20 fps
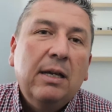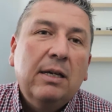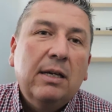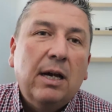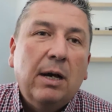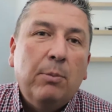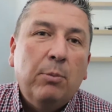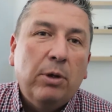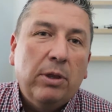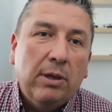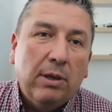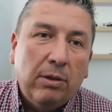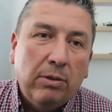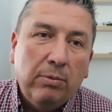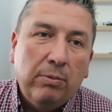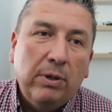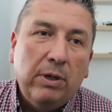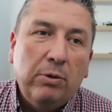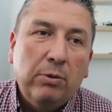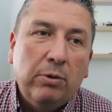come with a
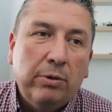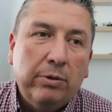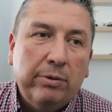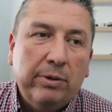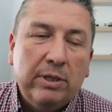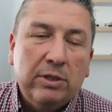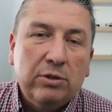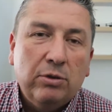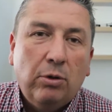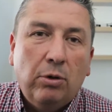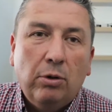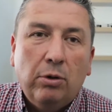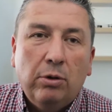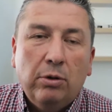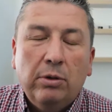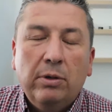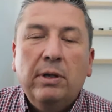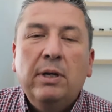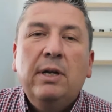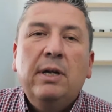3/4 inch
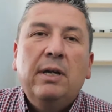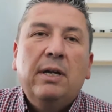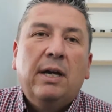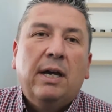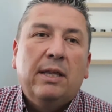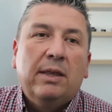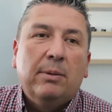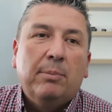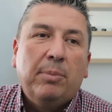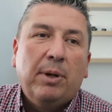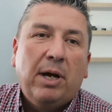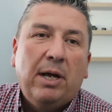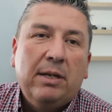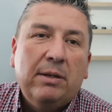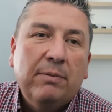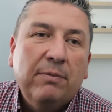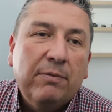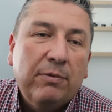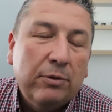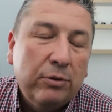hole at the
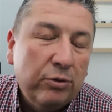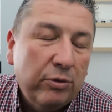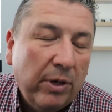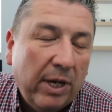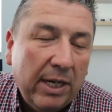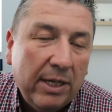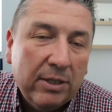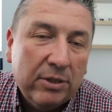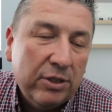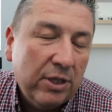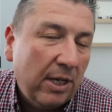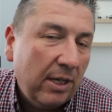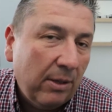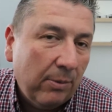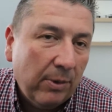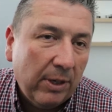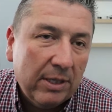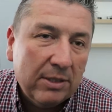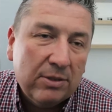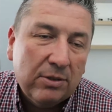bottom for drainage
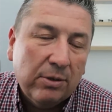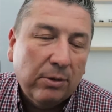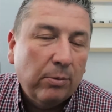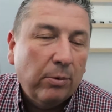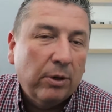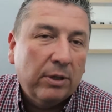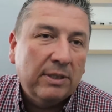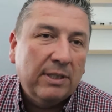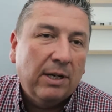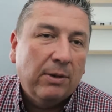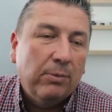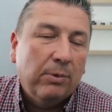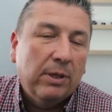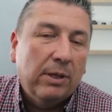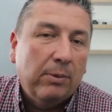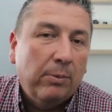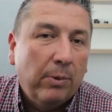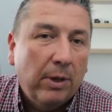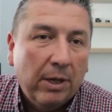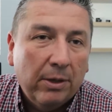anyway, so it worked out
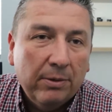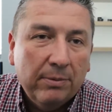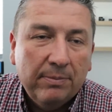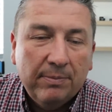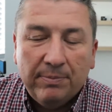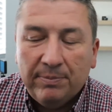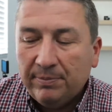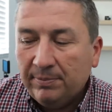really well.